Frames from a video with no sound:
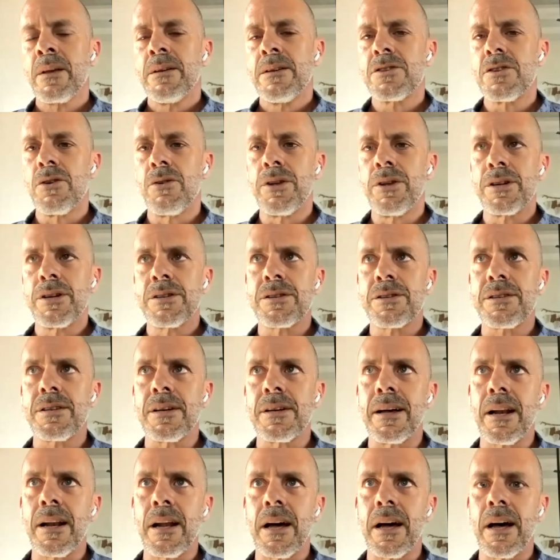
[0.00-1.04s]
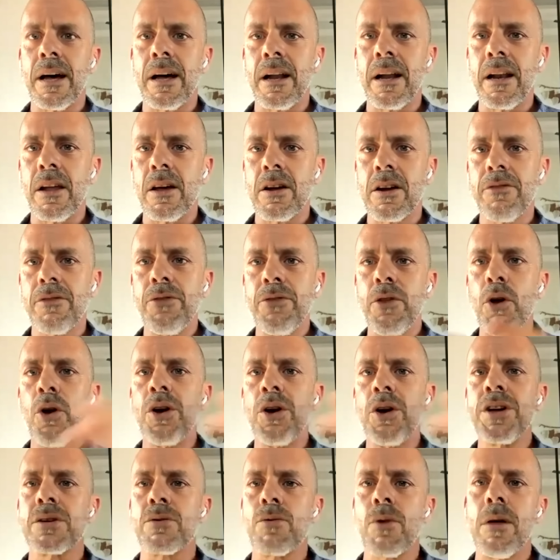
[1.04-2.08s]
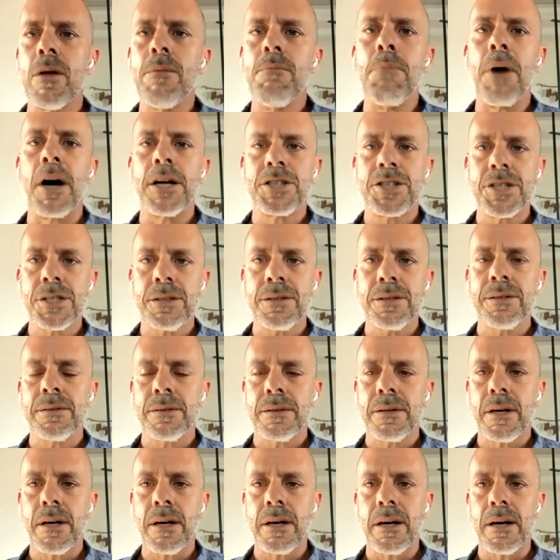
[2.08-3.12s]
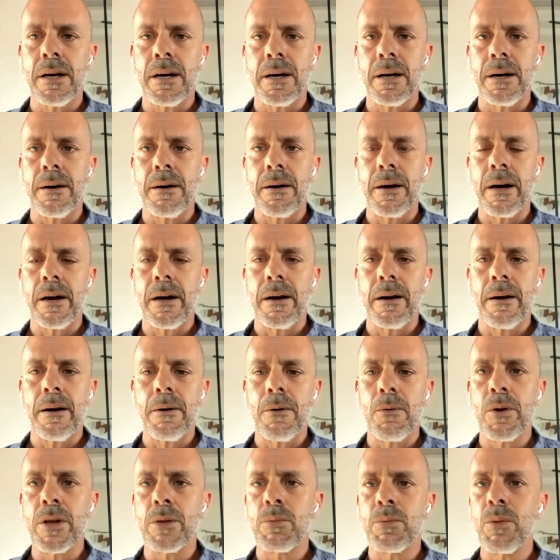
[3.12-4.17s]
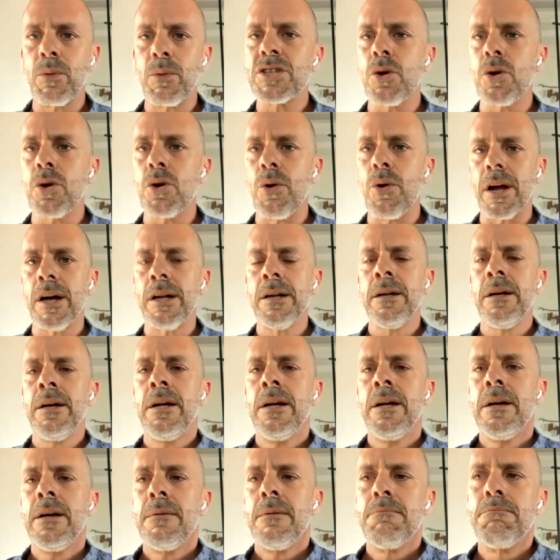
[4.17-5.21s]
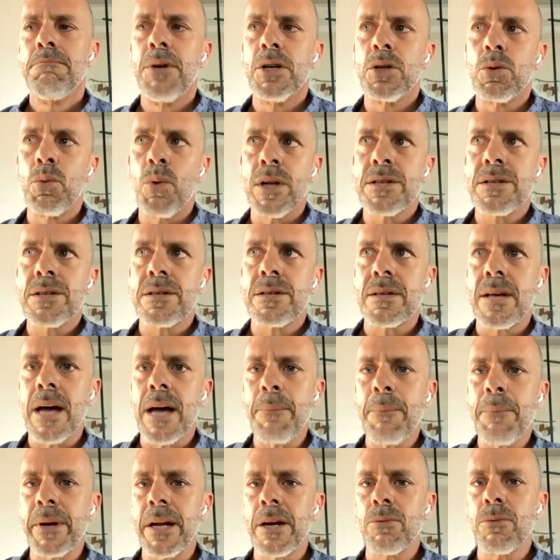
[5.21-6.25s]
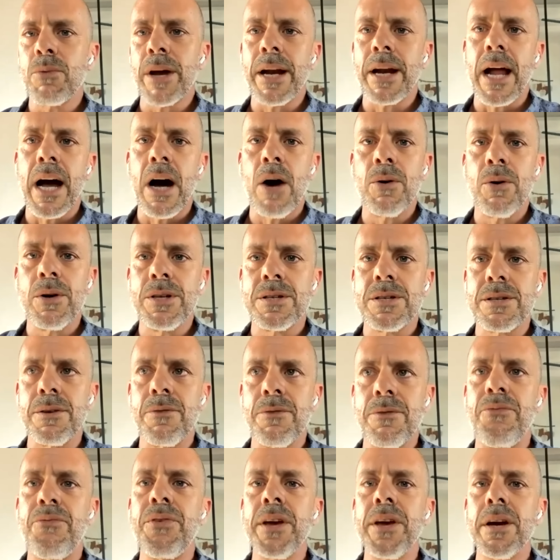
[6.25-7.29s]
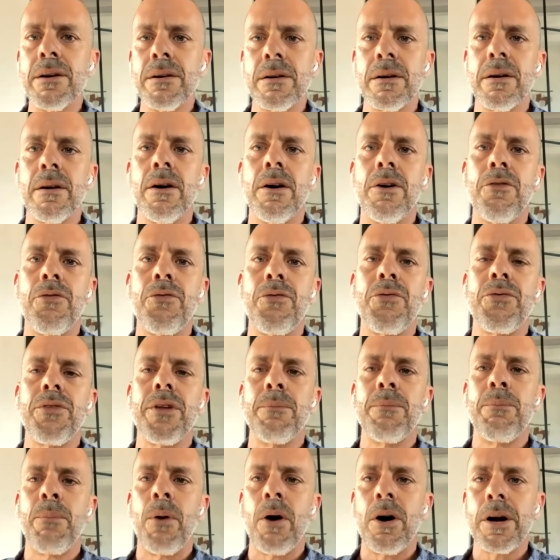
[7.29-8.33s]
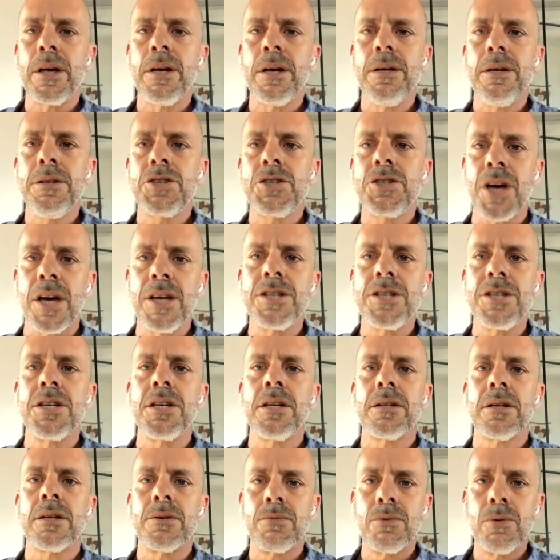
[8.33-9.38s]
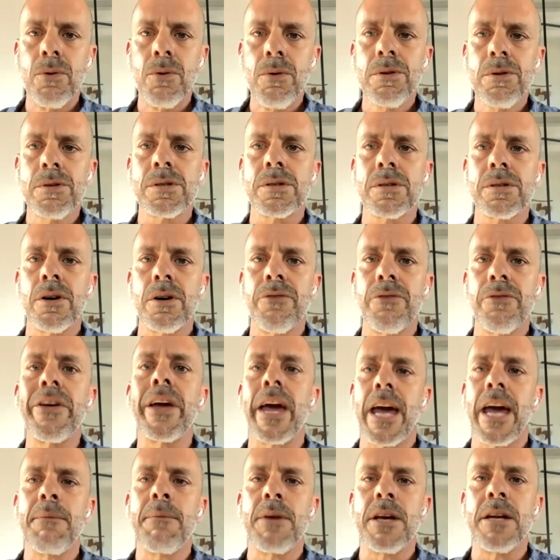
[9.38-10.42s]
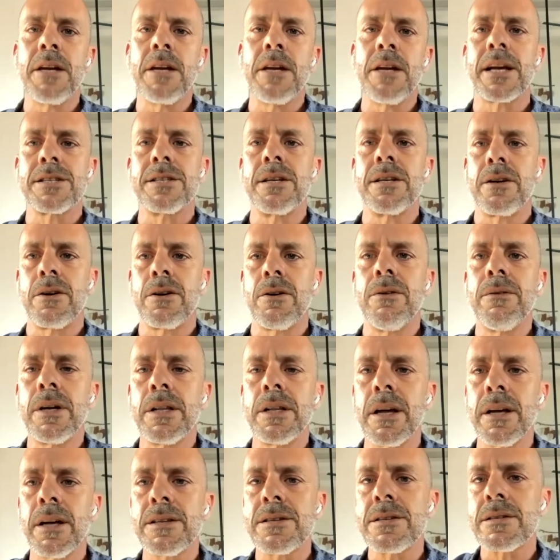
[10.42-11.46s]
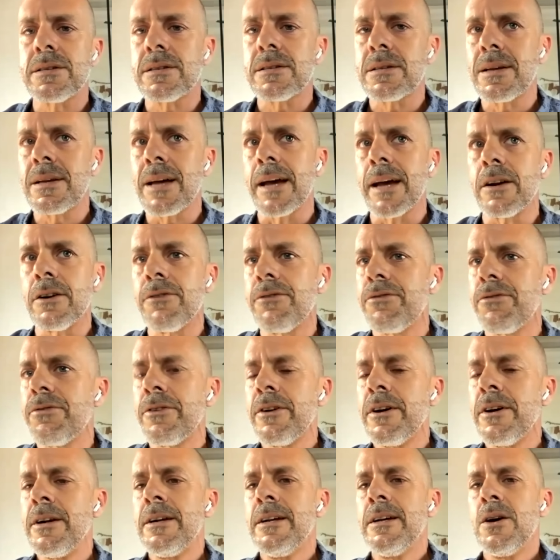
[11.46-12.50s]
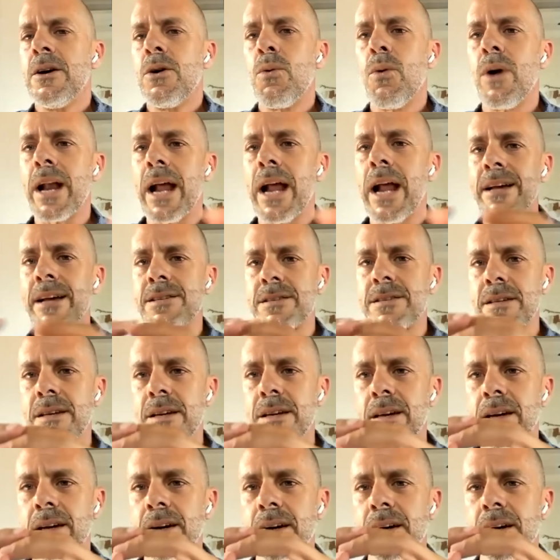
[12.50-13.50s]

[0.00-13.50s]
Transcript: So there's a lot of noise around budget with what's going on. But what's happening right now is the fear of the party changing the rules of the game in Mexico. And that's kind of what has